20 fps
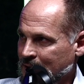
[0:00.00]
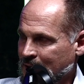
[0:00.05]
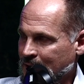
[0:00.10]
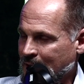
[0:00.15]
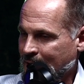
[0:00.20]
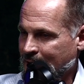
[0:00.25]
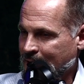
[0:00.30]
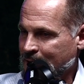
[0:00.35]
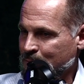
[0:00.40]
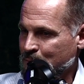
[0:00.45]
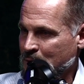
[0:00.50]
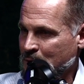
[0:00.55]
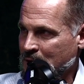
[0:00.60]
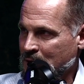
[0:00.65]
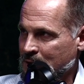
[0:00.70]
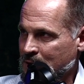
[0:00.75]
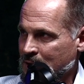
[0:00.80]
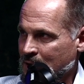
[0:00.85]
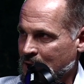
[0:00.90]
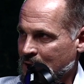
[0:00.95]
can't
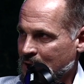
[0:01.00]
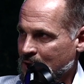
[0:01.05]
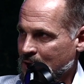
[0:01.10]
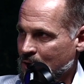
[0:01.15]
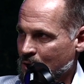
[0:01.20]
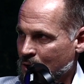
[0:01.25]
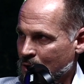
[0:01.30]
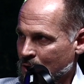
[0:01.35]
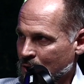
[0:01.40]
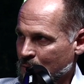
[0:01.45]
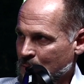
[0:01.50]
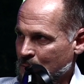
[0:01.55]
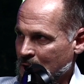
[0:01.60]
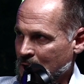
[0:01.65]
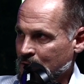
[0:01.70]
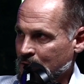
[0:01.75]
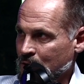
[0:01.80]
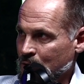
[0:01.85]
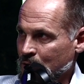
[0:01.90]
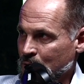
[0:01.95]
be all
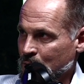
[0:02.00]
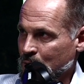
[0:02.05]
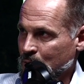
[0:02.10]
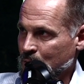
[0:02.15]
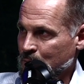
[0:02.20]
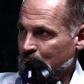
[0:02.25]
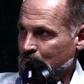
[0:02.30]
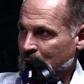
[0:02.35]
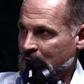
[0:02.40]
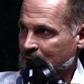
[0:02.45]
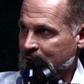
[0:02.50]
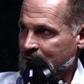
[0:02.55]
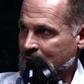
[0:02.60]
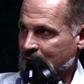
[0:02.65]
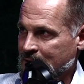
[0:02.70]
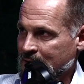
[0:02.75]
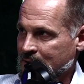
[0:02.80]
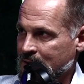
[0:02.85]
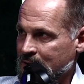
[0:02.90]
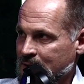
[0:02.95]
about you because
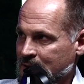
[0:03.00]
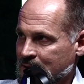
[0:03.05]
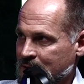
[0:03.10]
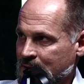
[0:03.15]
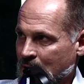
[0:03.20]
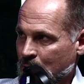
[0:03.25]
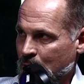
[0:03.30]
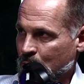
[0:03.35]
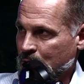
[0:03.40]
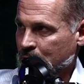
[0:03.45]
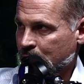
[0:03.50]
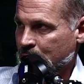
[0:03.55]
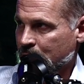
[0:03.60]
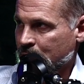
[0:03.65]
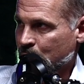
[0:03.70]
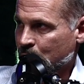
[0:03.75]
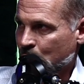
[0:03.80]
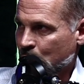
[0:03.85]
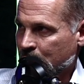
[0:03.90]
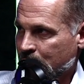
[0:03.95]
that's not
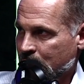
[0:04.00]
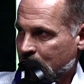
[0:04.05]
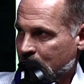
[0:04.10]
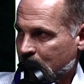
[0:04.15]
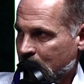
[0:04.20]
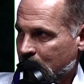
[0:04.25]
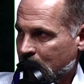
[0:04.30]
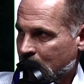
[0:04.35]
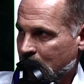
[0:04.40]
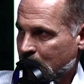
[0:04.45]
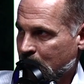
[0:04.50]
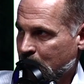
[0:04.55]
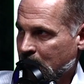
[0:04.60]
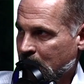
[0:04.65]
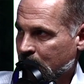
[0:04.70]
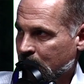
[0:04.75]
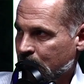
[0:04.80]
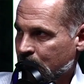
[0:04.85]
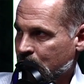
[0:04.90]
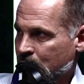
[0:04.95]
what
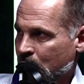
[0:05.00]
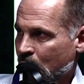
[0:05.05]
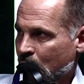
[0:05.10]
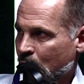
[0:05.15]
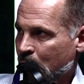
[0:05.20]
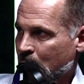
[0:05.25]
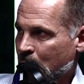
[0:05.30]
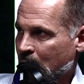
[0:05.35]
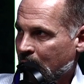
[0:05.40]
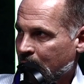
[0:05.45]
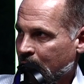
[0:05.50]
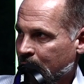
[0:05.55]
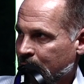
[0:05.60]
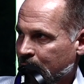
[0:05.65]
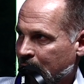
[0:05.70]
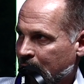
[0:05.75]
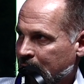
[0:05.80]
appeals to a home buyer, right?